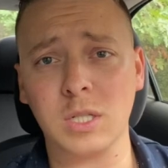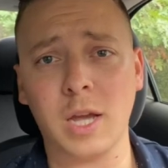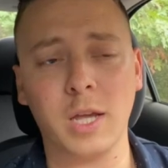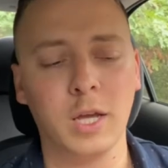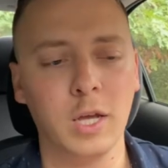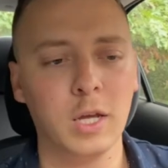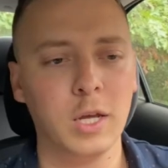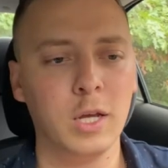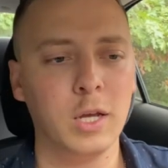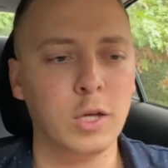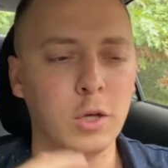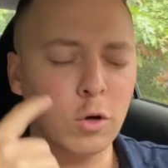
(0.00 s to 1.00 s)
Like,
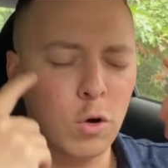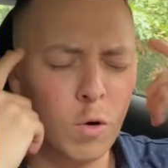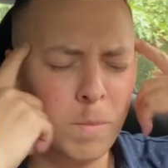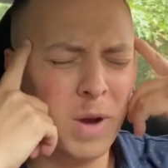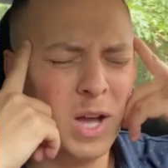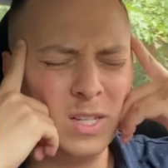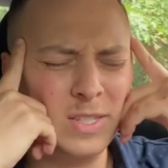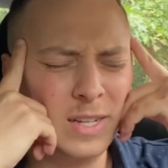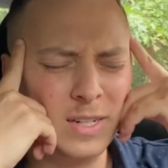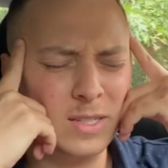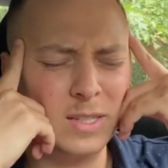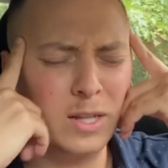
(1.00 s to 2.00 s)
your whole
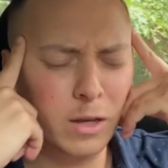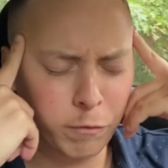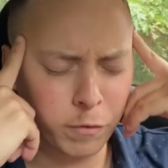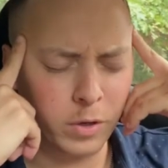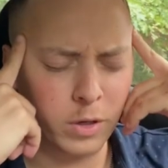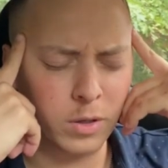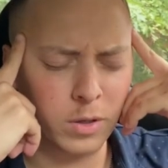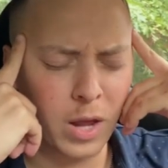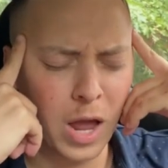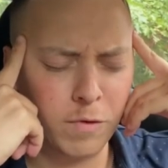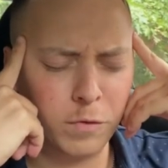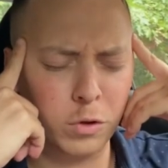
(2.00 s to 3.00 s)
mindset is different
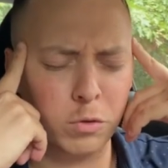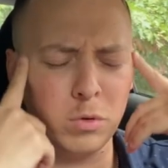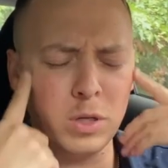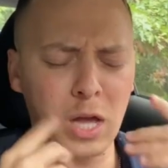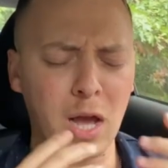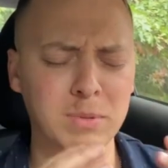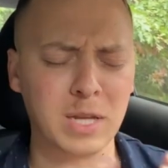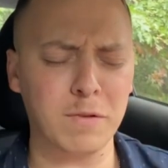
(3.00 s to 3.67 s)
after you relapse.